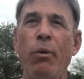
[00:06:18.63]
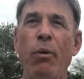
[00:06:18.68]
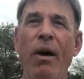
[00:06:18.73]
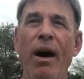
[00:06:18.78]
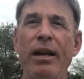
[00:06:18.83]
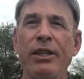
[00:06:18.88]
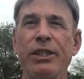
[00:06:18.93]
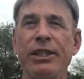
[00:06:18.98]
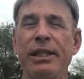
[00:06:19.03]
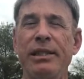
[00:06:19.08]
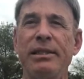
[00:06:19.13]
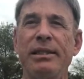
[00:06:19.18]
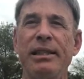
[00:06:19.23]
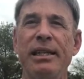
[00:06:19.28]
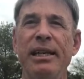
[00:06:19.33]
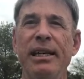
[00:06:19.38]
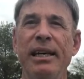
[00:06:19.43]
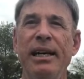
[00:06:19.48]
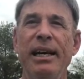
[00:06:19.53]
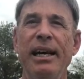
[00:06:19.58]
watches
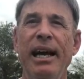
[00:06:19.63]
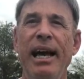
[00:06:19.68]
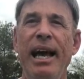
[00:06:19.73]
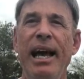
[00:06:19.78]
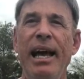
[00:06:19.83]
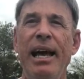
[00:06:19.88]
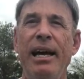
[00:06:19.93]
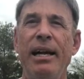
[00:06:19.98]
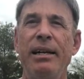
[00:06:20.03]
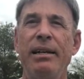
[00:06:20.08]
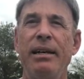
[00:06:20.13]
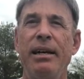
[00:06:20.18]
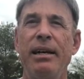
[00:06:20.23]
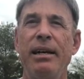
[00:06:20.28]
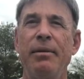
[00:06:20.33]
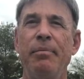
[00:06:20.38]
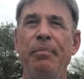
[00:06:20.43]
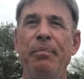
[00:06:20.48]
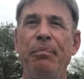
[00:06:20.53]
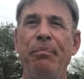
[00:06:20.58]

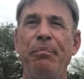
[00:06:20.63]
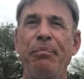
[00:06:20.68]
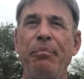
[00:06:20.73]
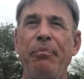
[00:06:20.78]
and